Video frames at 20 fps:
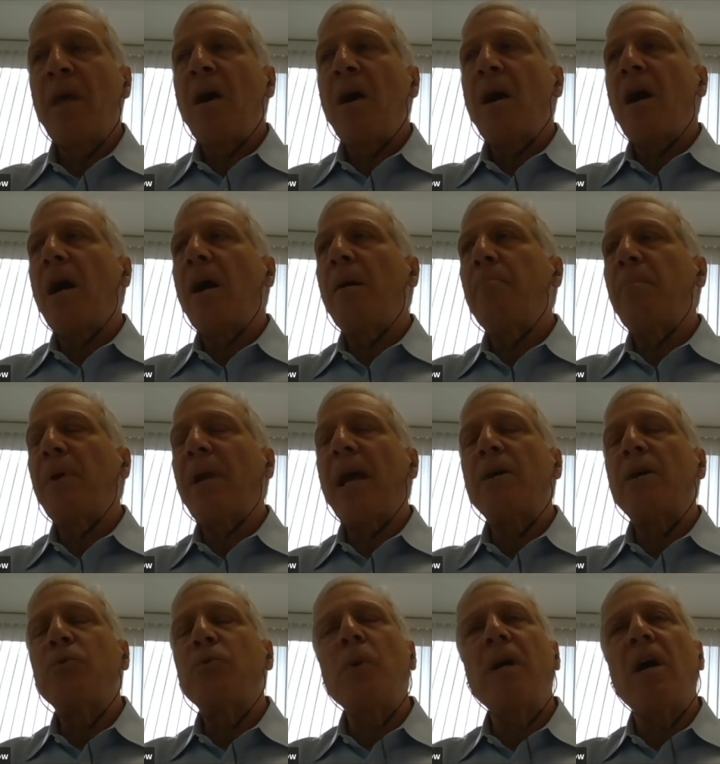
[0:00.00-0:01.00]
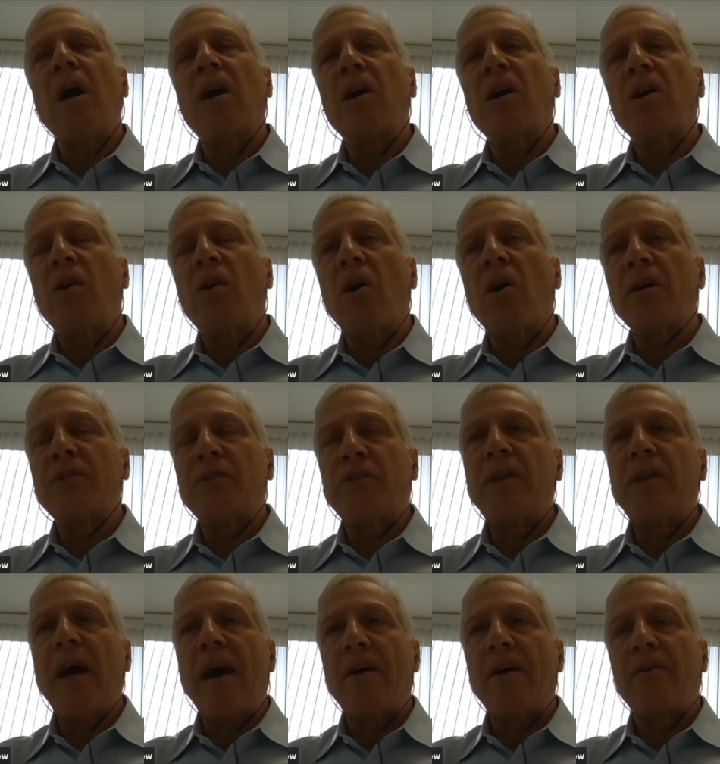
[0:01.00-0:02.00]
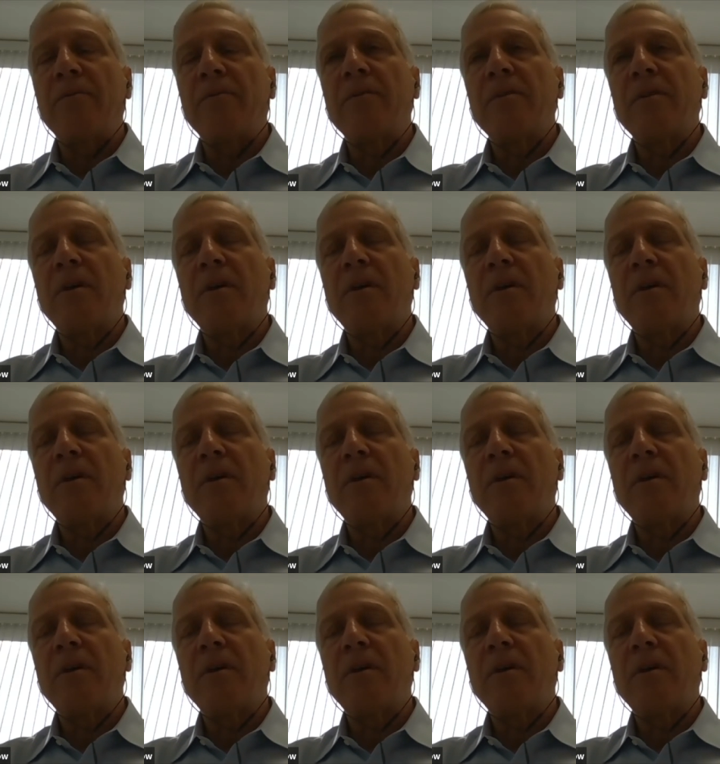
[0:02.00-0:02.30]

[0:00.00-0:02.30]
Um, but as we got our costs down,